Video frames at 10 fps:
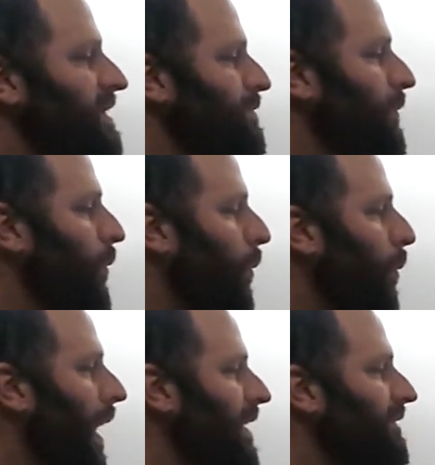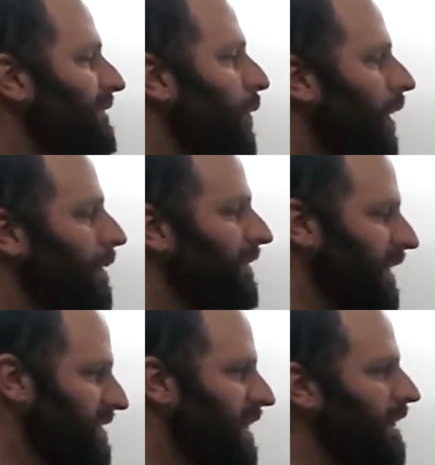this waveform,
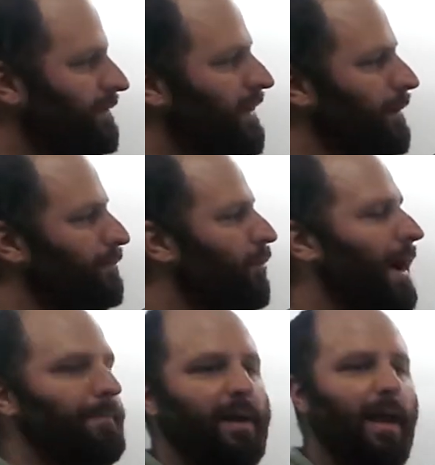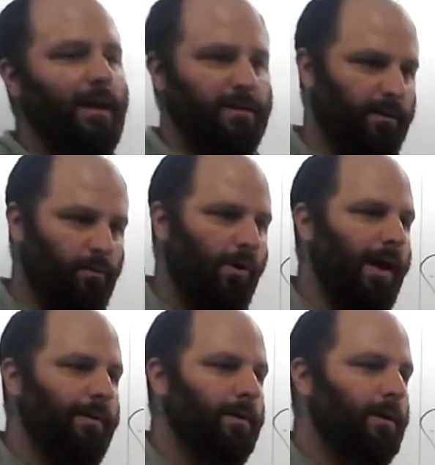the entire thing propagating to the
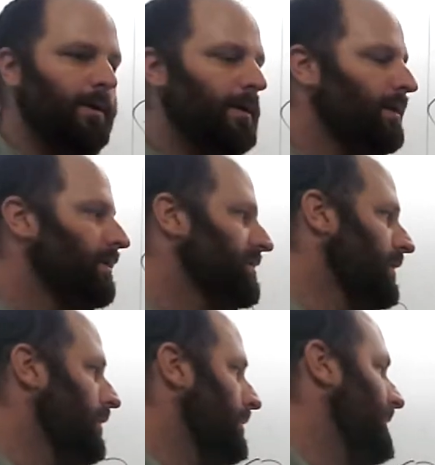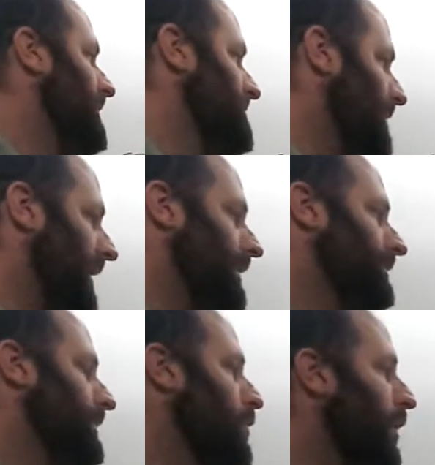right. So there's my
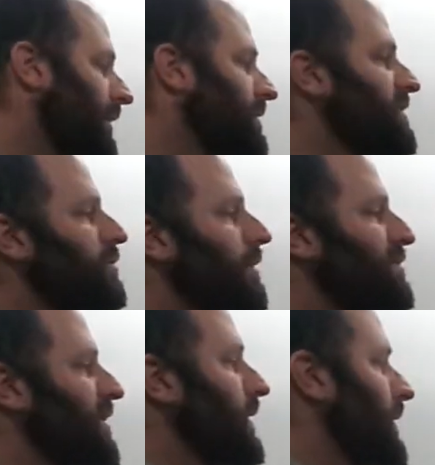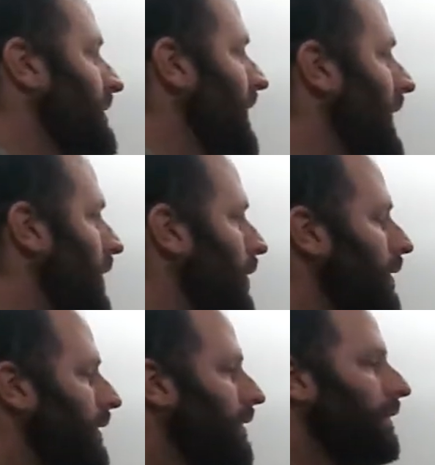quick description of how
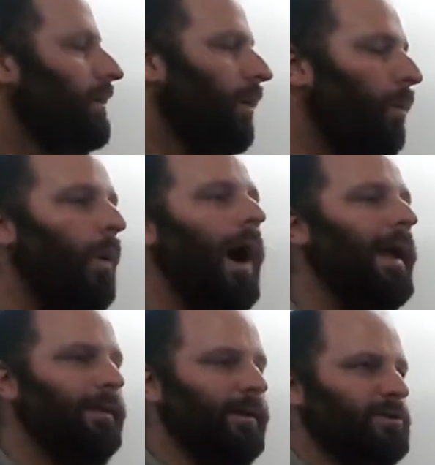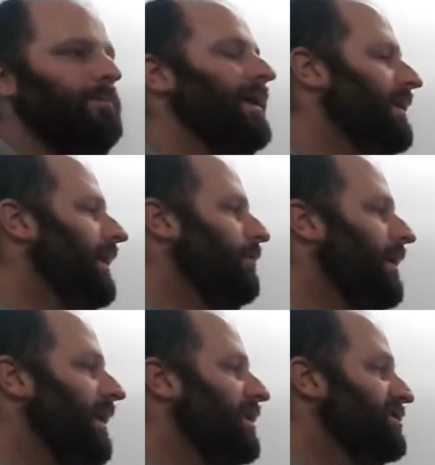or why electromagnetic
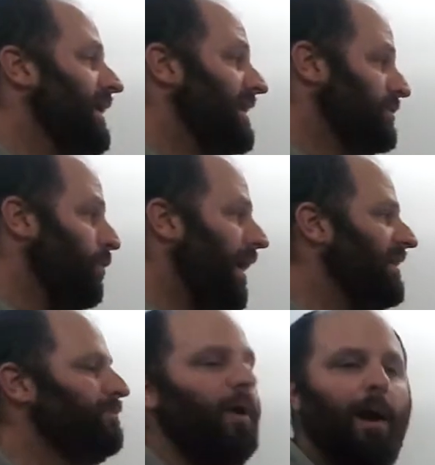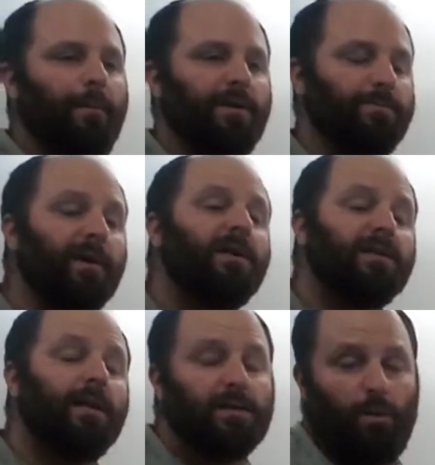radiation has wave properties, because
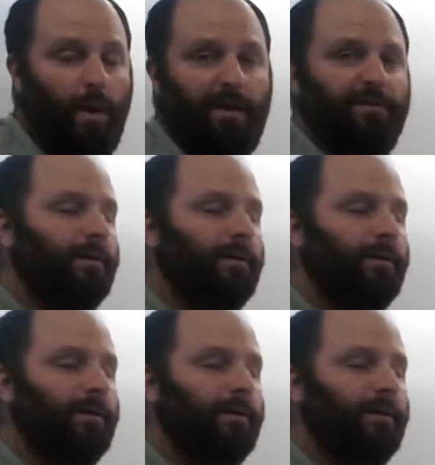it is a wave.